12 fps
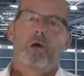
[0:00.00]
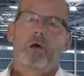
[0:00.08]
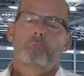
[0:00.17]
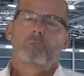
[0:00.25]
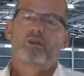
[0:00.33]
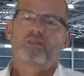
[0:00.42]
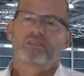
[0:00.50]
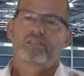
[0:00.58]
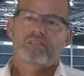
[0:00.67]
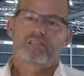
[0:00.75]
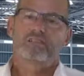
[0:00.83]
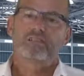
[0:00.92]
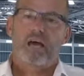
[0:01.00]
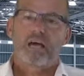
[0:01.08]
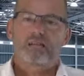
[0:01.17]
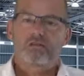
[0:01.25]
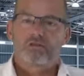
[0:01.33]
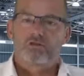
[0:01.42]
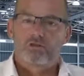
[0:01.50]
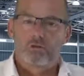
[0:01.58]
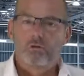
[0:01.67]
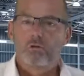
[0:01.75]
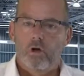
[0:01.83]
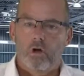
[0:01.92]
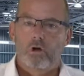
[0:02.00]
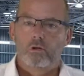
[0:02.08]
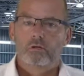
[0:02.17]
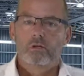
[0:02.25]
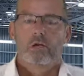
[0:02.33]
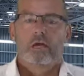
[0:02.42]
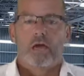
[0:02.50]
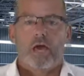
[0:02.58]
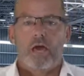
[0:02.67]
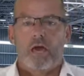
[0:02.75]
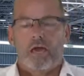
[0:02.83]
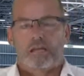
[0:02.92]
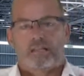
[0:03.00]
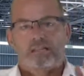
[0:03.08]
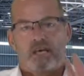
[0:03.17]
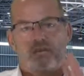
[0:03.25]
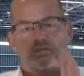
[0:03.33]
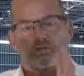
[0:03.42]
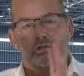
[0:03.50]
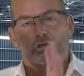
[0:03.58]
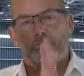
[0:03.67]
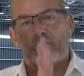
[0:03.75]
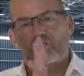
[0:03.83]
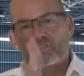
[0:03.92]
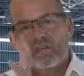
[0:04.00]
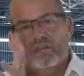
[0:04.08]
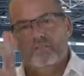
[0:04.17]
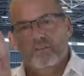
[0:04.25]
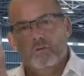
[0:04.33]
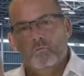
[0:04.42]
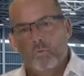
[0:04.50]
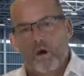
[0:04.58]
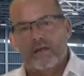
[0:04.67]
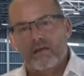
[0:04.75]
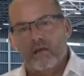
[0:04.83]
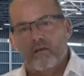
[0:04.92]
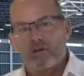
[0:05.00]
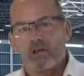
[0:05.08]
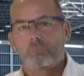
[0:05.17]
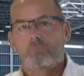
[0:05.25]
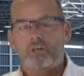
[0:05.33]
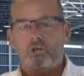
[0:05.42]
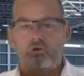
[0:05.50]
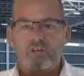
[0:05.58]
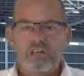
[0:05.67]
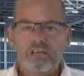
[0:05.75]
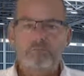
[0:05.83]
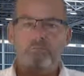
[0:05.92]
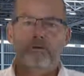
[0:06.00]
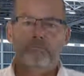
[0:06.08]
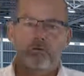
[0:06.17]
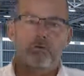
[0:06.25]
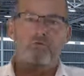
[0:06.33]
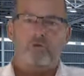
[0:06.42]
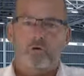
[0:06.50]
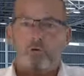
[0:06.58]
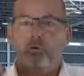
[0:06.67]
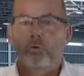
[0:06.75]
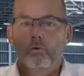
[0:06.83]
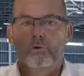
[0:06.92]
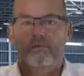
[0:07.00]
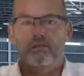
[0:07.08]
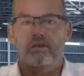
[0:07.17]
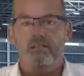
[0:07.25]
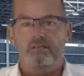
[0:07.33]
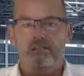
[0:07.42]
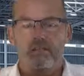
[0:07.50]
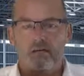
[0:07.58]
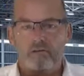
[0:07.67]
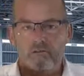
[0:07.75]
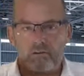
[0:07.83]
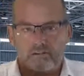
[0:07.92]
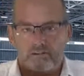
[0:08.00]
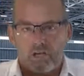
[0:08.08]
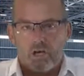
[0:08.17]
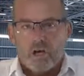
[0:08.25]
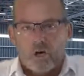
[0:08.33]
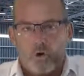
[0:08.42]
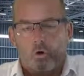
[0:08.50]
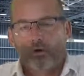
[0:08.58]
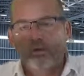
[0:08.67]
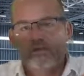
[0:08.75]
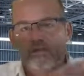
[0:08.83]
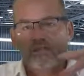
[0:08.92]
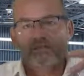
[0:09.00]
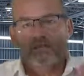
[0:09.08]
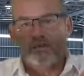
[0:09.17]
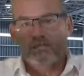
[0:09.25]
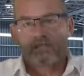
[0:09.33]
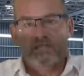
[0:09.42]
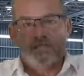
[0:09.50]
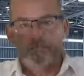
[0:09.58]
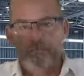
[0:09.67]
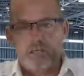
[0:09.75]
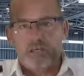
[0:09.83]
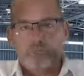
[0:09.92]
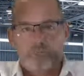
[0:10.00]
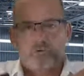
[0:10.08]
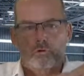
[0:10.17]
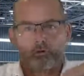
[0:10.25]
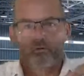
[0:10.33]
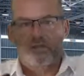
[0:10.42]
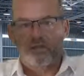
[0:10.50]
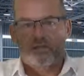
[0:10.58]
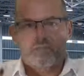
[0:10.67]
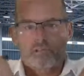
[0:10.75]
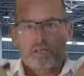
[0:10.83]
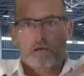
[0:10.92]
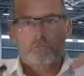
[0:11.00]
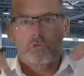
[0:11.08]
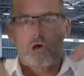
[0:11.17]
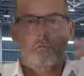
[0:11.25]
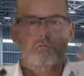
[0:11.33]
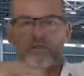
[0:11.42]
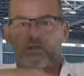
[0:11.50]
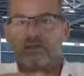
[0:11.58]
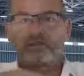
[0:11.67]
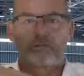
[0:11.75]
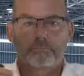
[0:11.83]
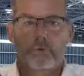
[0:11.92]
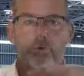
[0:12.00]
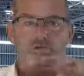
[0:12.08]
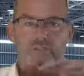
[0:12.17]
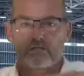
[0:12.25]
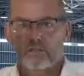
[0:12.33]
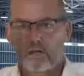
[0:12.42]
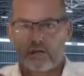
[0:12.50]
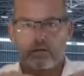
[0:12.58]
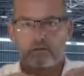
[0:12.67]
because it just takes too long and it takes too much effort in one area, but you need to be improving all of these areas. All of these areas need to be improving at the same time so they support each other.